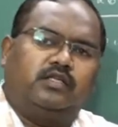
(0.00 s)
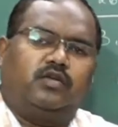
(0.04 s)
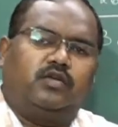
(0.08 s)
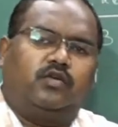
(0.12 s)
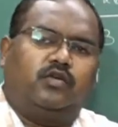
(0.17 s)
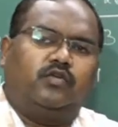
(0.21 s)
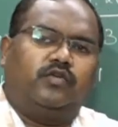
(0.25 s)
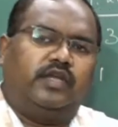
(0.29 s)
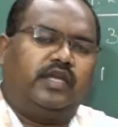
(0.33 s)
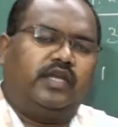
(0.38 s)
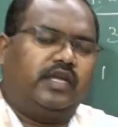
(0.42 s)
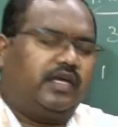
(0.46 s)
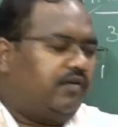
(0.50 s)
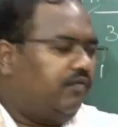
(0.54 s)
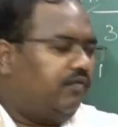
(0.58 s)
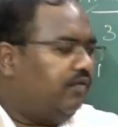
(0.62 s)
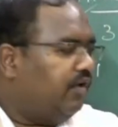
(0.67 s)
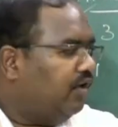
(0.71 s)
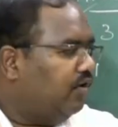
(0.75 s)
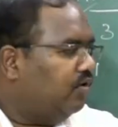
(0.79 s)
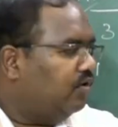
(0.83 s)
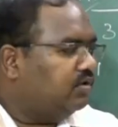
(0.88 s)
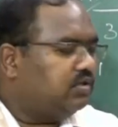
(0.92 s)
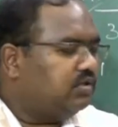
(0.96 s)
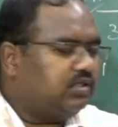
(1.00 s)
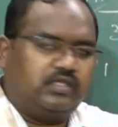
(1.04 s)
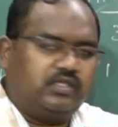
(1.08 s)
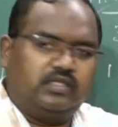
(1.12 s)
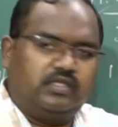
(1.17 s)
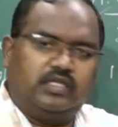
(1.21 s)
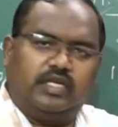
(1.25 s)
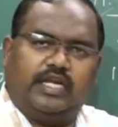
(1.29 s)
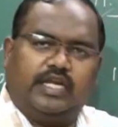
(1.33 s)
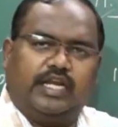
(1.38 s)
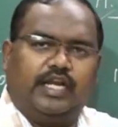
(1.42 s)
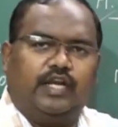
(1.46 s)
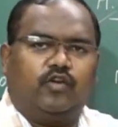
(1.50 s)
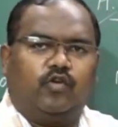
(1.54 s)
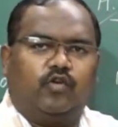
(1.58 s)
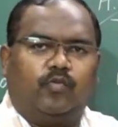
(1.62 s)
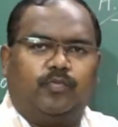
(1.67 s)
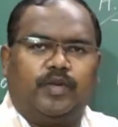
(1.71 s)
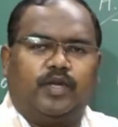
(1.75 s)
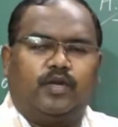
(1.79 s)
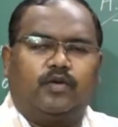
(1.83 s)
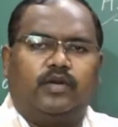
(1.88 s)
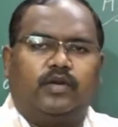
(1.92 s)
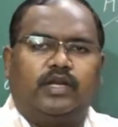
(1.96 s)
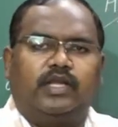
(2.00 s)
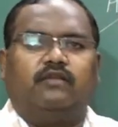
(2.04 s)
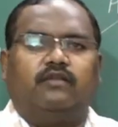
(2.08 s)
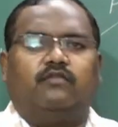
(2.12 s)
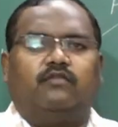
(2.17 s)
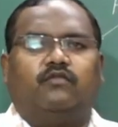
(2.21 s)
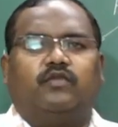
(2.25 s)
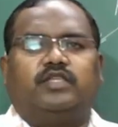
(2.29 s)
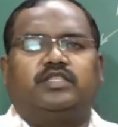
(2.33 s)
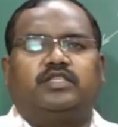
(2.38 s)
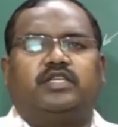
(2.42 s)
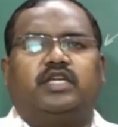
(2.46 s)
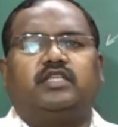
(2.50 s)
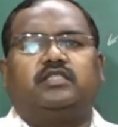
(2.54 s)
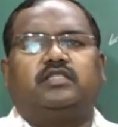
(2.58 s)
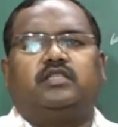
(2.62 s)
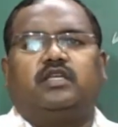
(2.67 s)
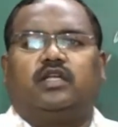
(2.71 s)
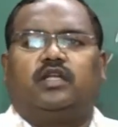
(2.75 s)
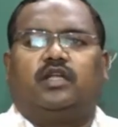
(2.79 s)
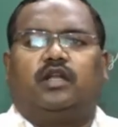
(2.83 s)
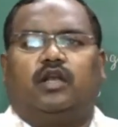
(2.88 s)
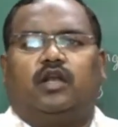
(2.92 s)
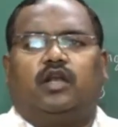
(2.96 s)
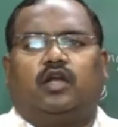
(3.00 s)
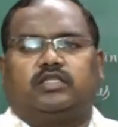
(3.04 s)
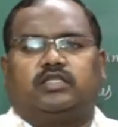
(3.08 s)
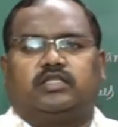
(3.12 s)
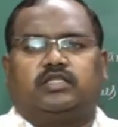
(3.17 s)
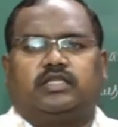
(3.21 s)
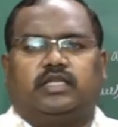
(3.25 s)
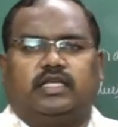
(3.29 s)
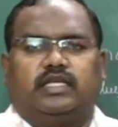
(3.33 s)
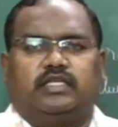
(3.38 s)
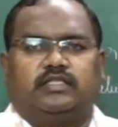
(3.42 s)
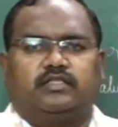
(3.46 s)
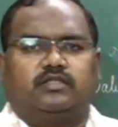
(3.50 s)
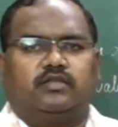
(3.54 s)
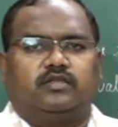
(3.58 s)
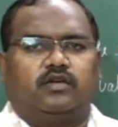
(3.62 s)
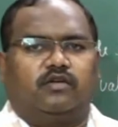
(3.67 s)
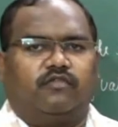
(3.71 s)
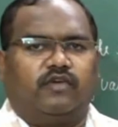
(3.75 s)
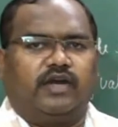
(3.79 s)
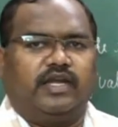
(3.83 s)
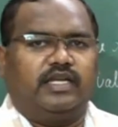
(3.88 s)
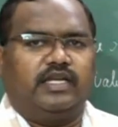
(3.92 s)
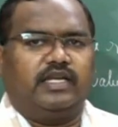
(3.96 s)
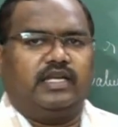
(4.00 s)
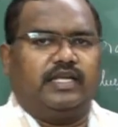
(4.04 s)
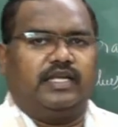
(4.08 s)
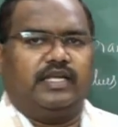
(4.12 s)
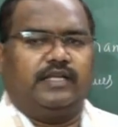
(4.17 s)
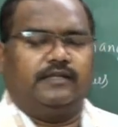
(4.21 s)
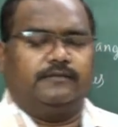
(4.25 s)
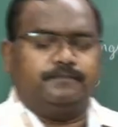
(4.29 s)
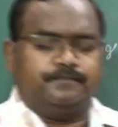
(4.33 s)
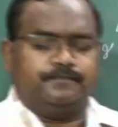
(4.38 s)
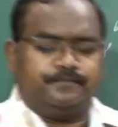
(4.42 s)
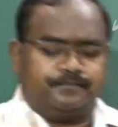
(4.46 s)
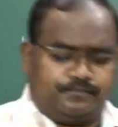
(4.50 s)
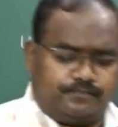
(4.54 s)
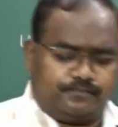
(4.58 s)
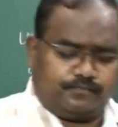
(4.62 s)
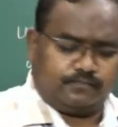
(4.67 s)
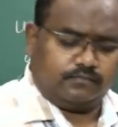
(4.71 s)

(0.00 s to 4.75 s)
So here we use the entropy coding, which is lossless. So finally,